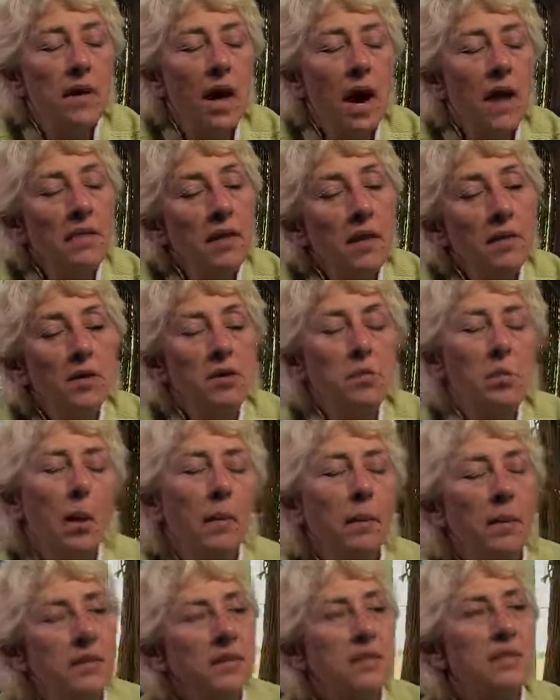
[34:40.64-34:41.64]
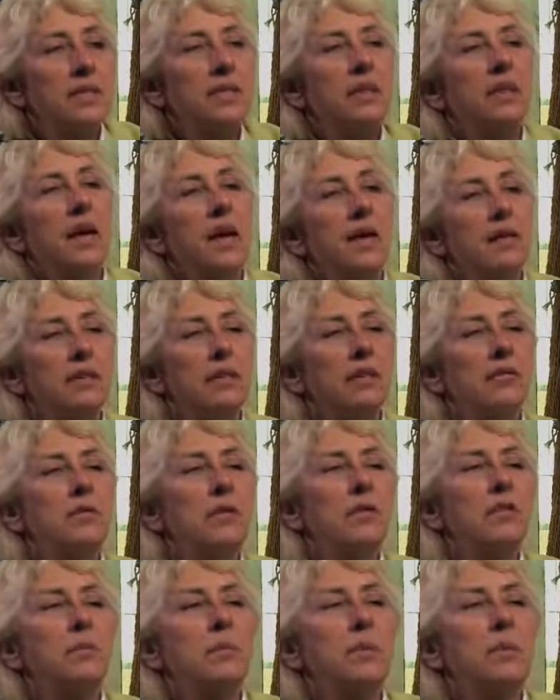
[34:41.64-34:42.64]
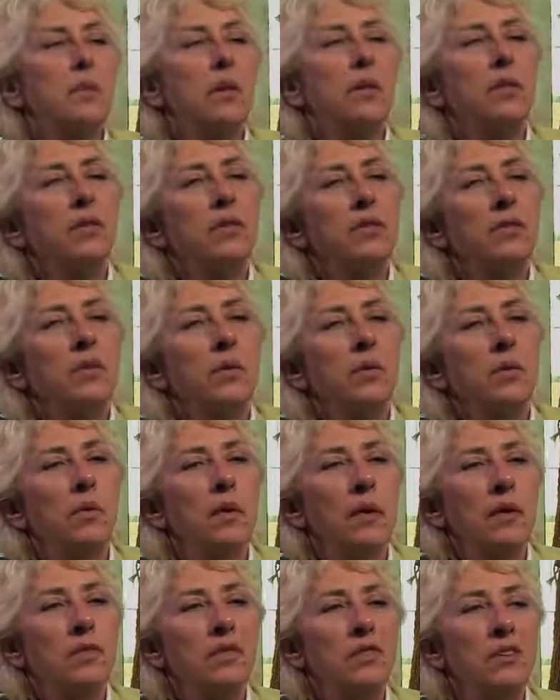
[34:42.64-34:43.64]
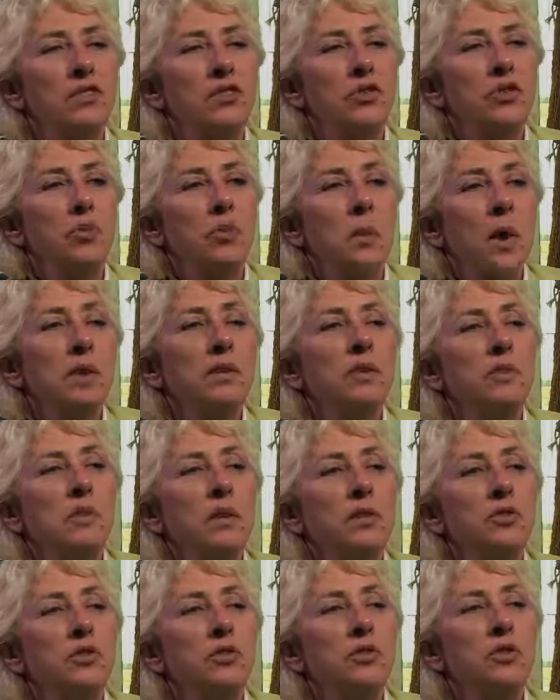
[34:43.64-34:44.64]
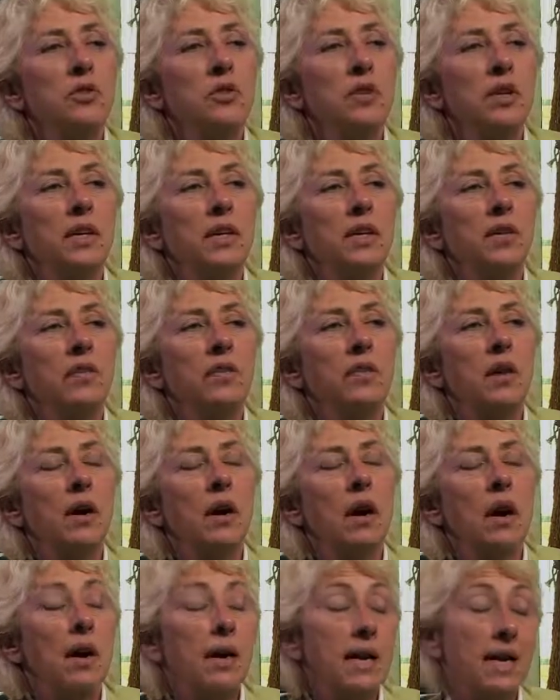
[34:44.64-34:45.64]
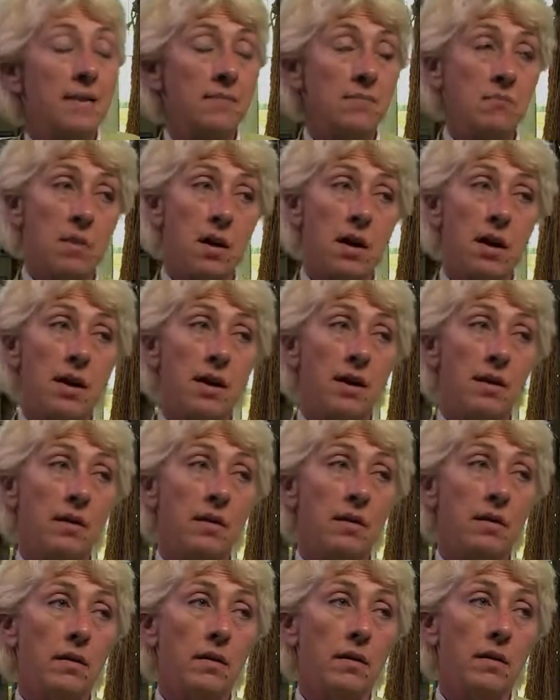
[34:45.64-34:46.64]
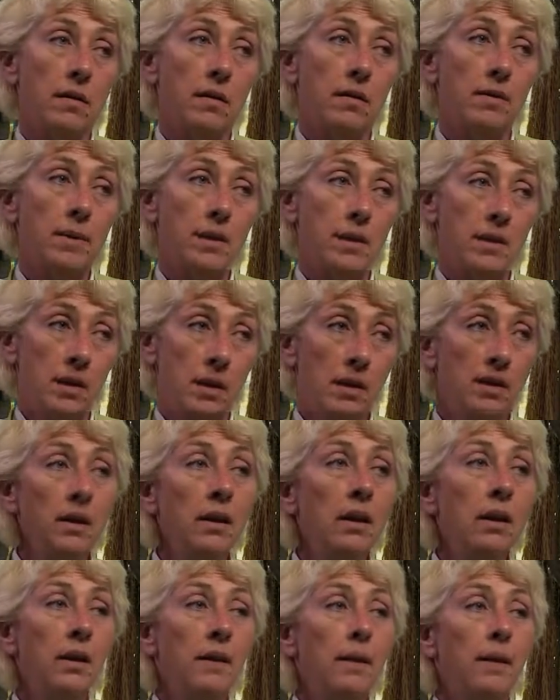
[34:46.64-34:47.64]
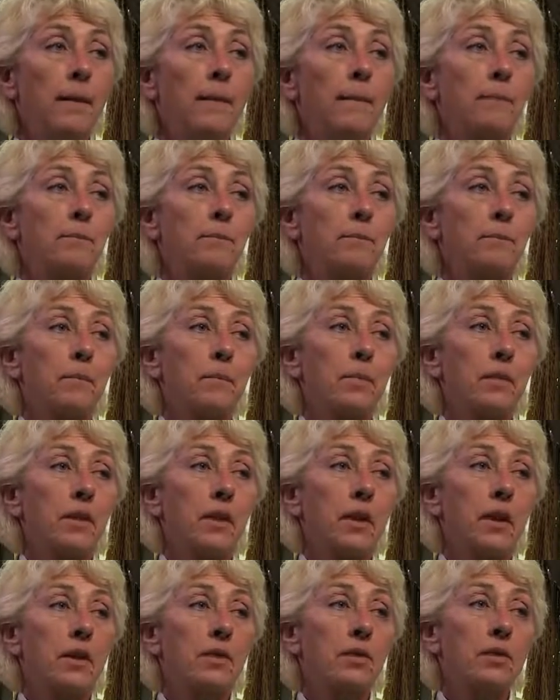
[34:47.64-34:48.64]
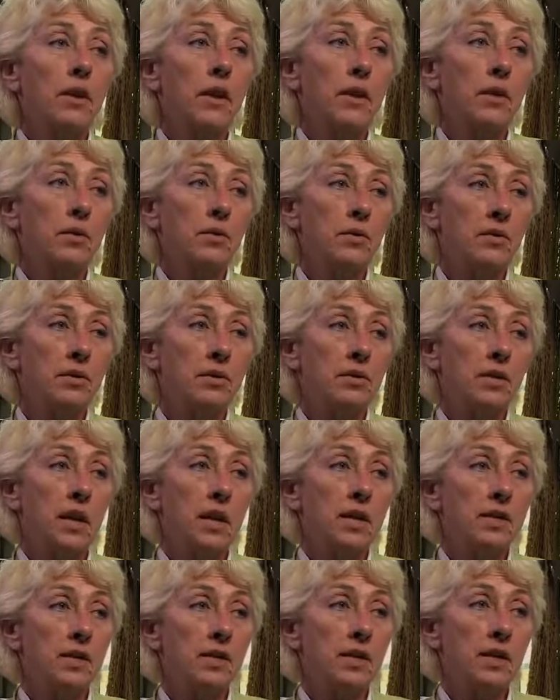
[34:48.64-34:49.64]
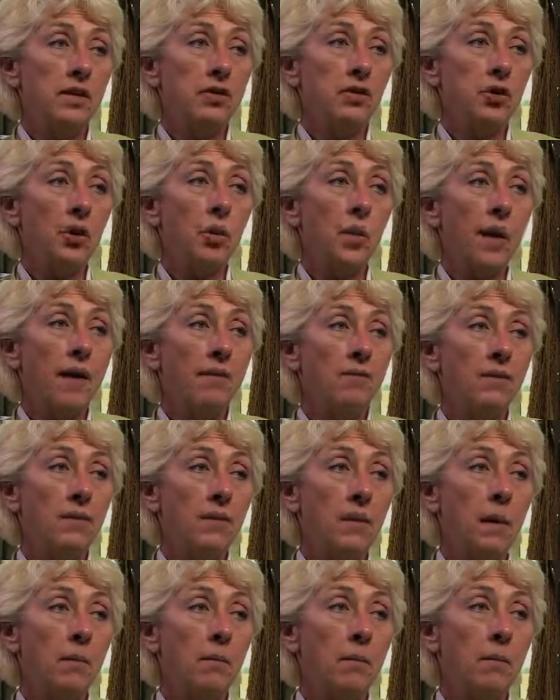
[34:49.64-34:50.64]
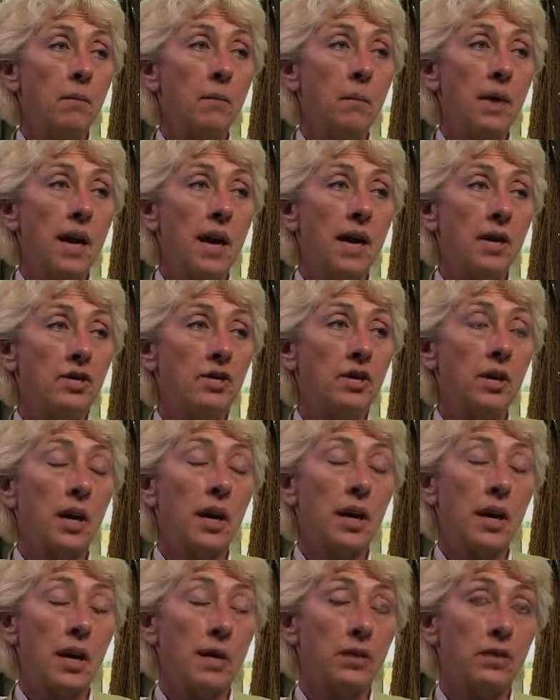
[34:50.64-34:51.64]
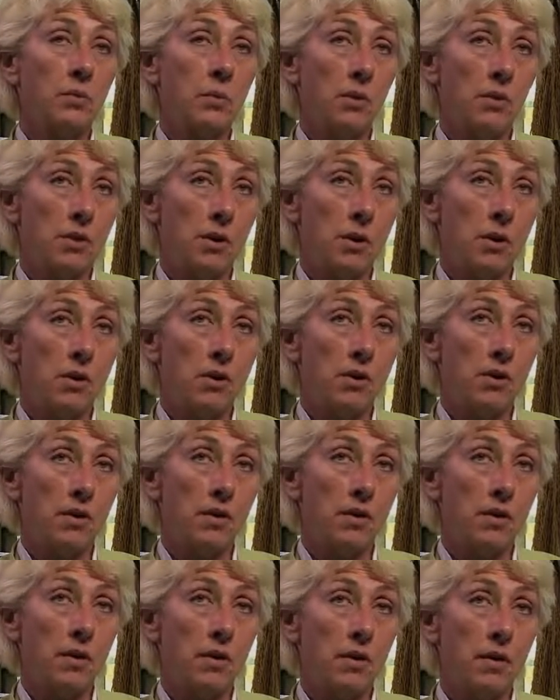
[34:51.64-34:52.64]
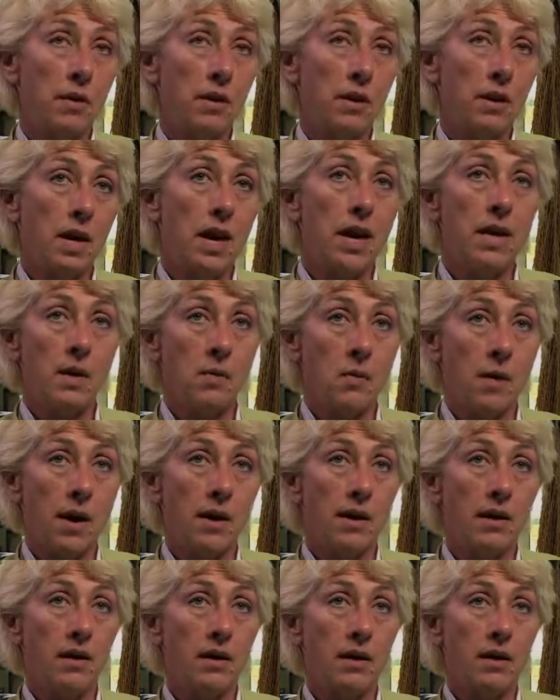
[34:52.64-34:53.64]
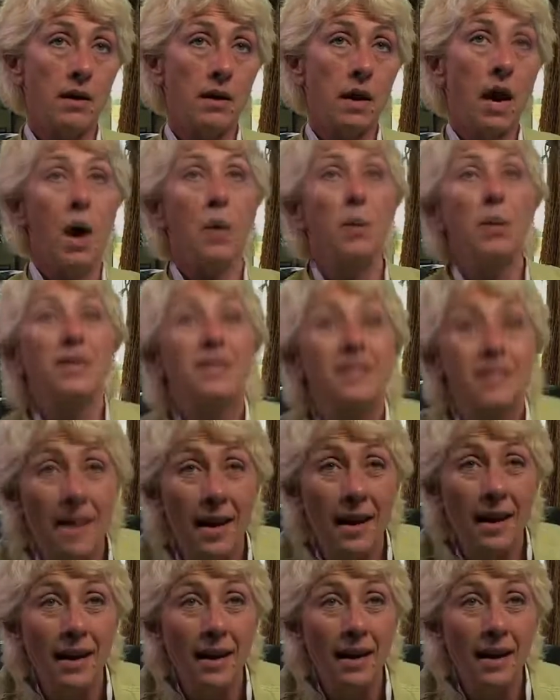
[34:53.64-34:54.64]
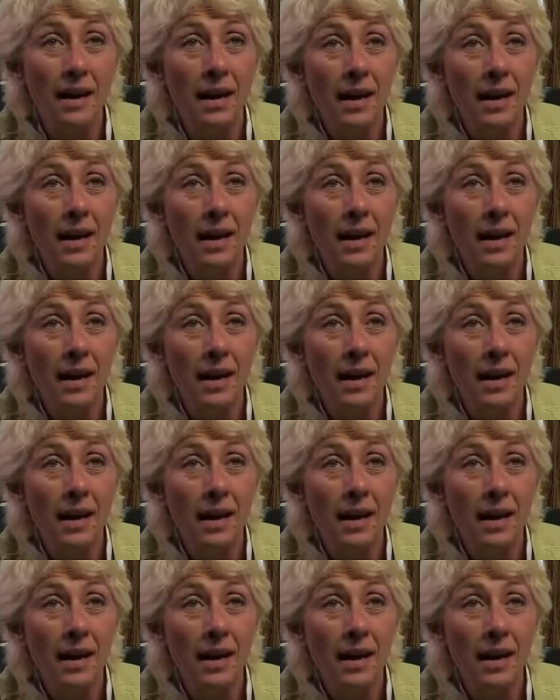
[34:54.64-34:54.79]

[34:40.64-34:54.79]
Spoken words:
I think there's probably a slight difference between those two things. Intradimensional is, in my opinion, those entities who have some ancient connection with the earth anyway, I would say.